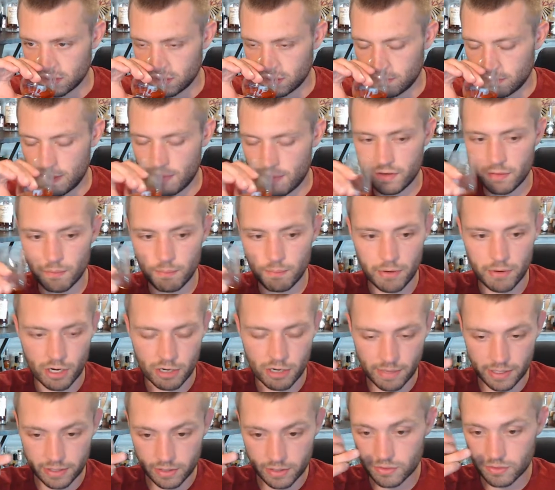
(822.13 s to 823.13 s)
I'm having to bury
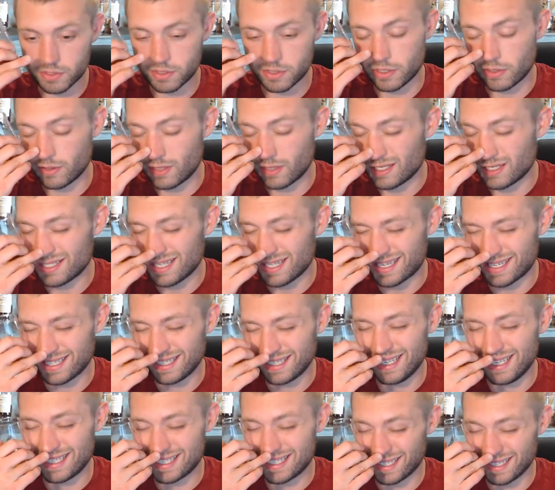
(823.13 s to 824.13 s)
my nose in there, and seems like
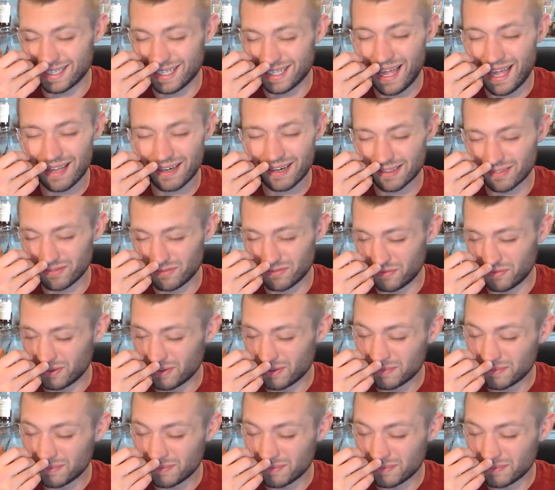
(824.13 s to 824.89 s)
a lot of